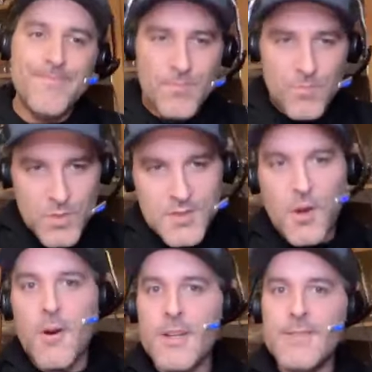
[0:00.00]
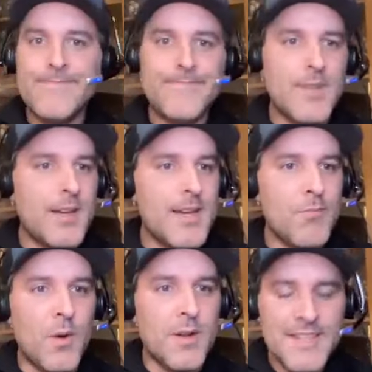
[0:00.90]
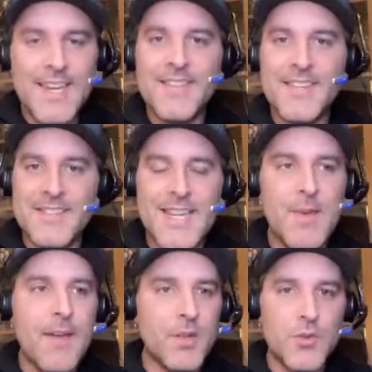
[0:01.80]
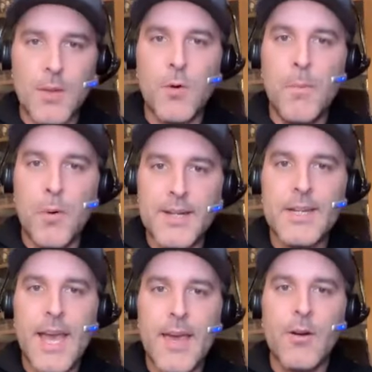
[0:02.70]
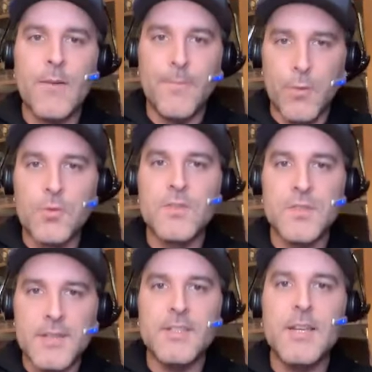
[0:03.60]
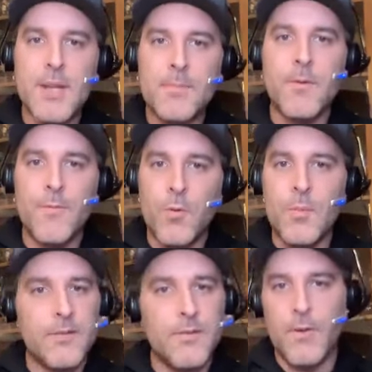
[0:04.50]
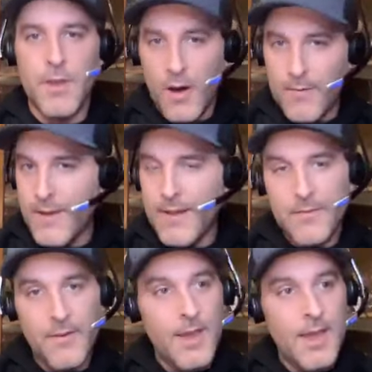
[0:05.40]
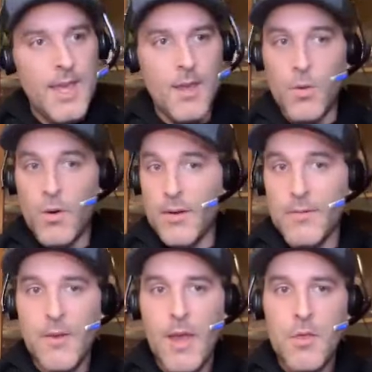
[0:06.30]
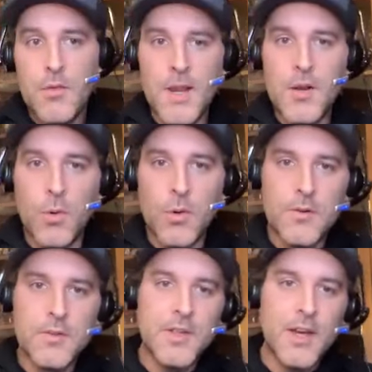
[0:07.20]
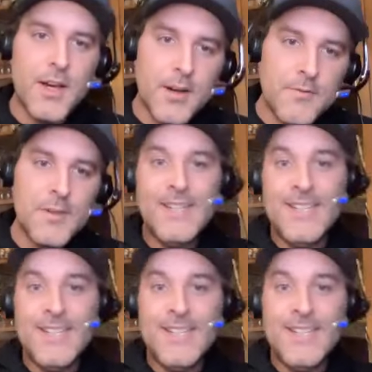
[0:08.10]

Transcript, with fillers: we saw it uh, once again. This team having trouble putting together a full 60-minute performance for the offense. It was three quarters of